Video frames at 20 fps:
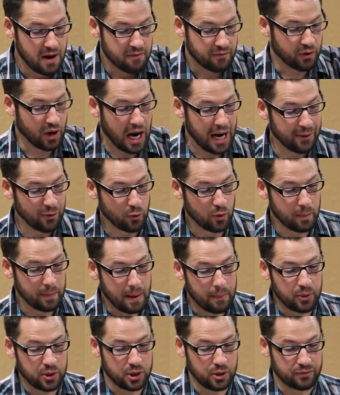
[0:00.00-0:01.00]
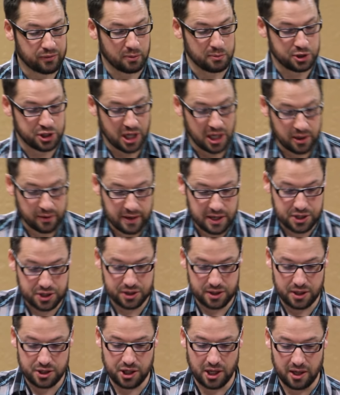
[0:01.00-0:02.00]
For I will remember you from
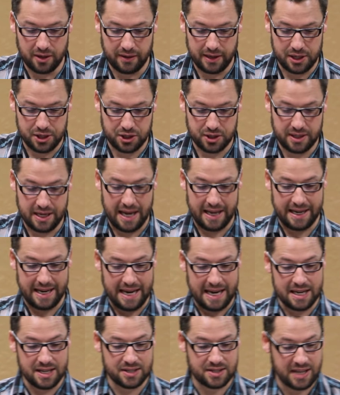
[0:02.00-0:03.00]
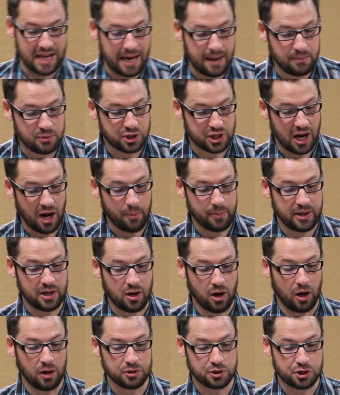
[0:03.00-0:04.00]
generation to generation, and his name shall be
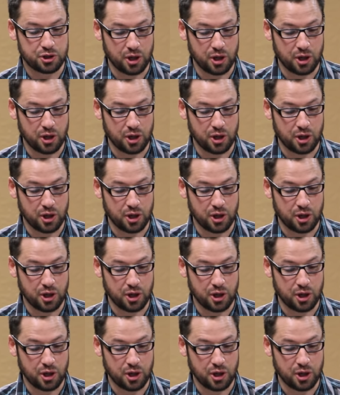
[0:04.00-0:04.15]
called